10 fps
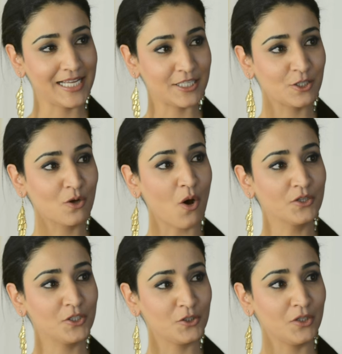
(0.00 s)
gets
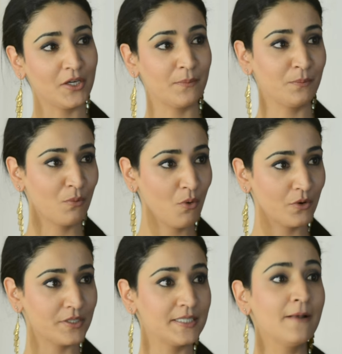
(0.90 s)
caught in the
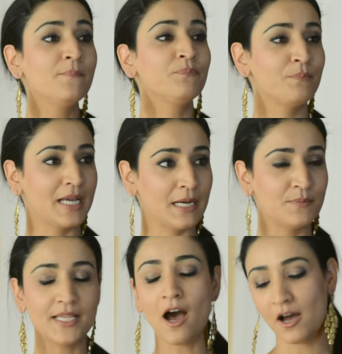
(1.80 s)
pores,
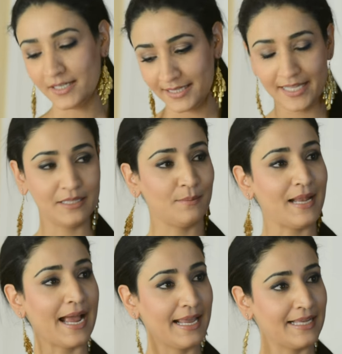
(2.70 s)
becomes hard, and then the
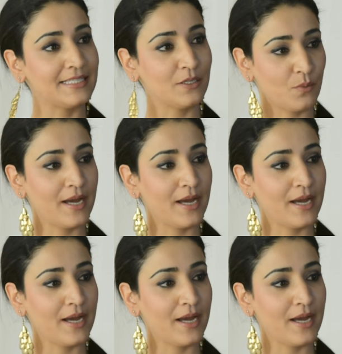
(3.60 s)
blackheads and